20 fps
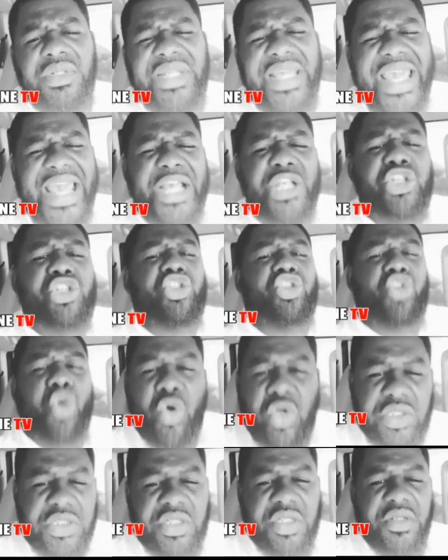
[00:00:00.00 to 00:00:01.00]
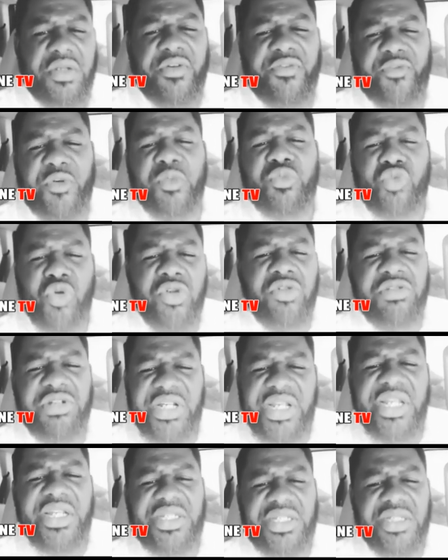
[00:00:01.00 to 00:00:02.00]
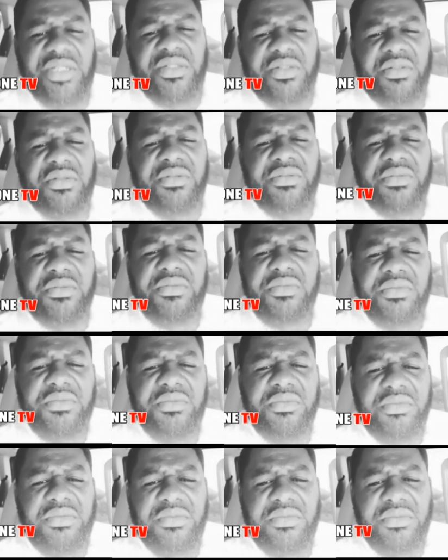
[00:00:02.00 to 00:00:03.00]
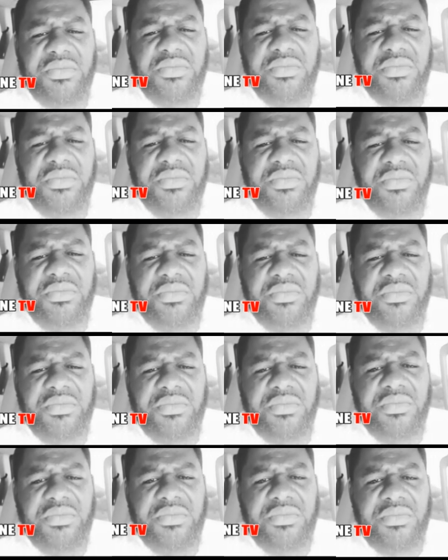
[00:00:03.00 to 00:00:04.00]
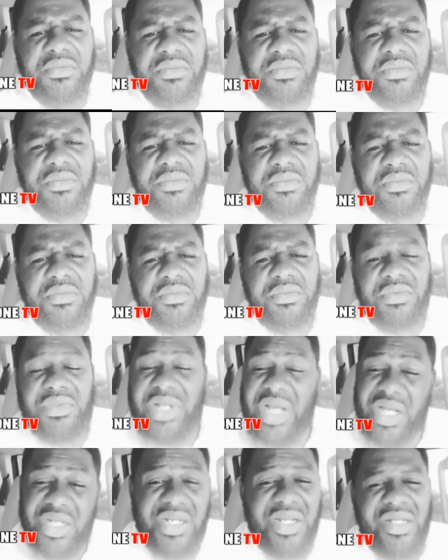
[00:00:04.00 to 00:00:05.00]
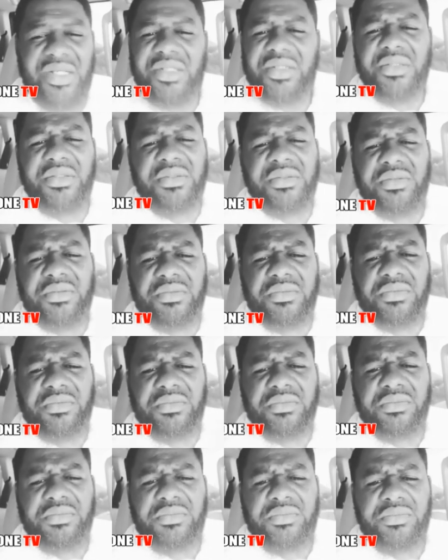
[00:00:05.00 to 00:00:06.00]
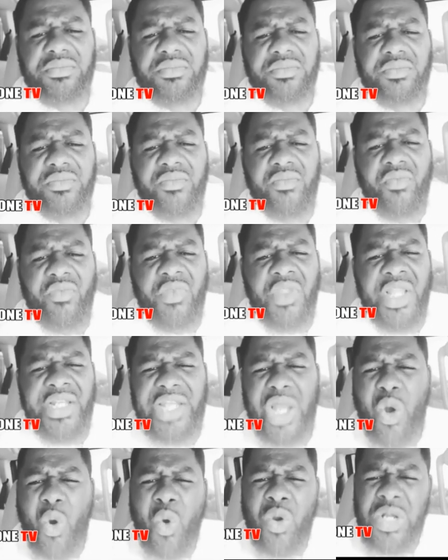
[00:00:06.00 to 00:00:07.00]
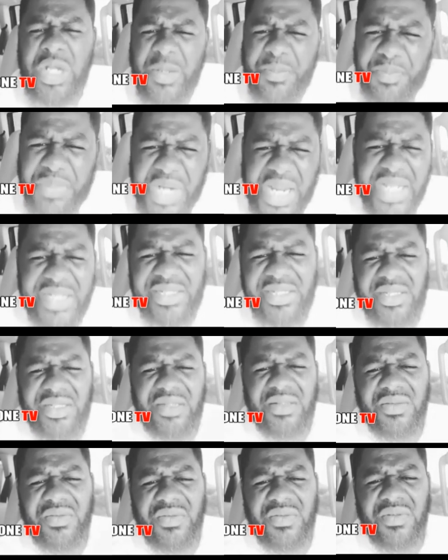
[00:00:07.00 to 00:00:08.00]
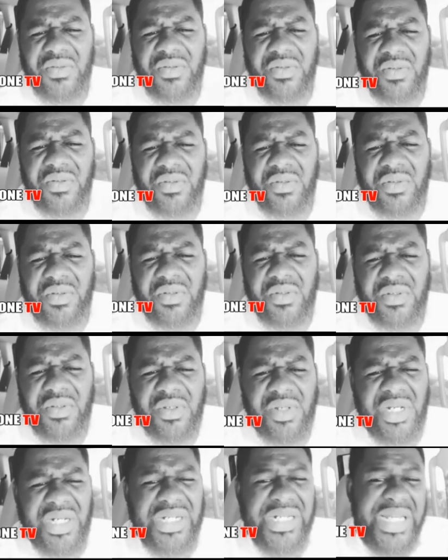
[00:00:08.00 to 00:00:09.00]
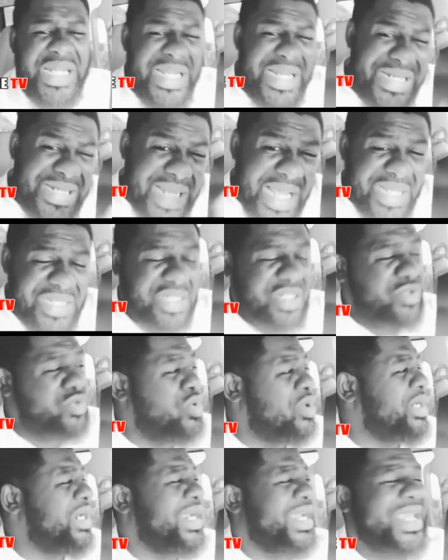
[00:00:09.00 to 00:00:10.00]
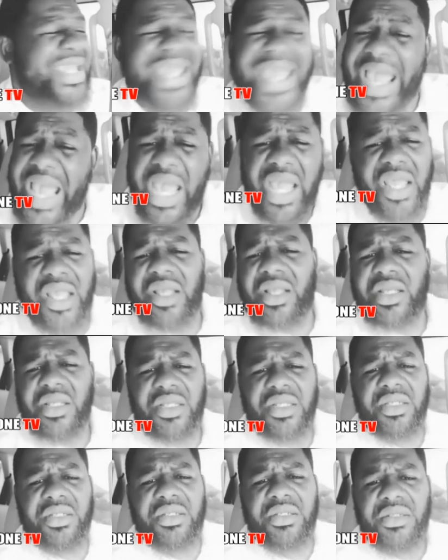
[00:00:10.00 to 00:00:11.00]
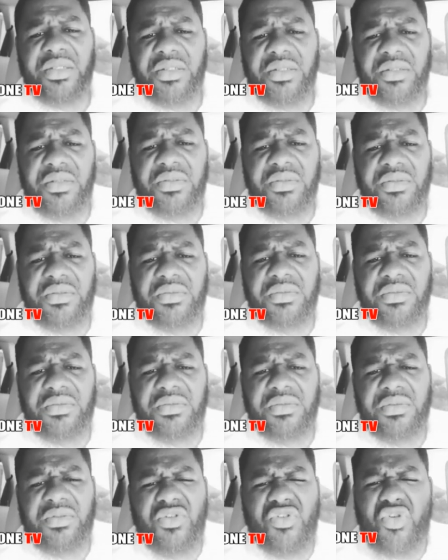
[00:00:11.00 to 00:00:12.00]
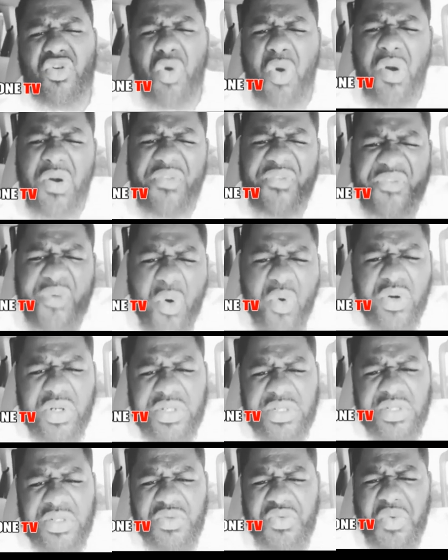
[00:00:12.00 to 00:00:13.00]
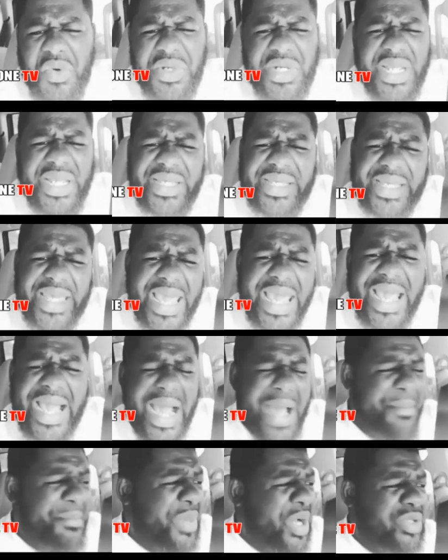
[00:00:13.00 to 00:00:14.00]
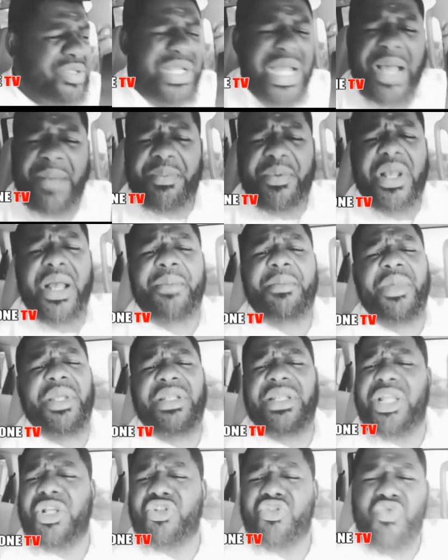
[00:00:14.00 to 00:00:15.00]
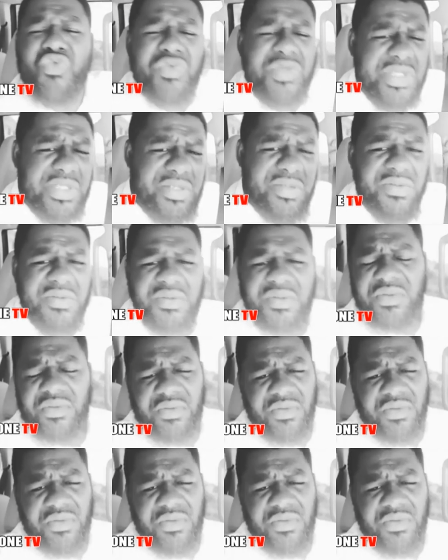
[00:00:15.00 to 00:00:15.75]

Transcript: years now, I don't even see you. You know, so me kwa na e yemi nyaga kwa because baby, I'm one day SMC refi ebano. I'm like, how? You know, but okasa aya na me who say, okay, as a person ni yejuma, oni shata yejuma.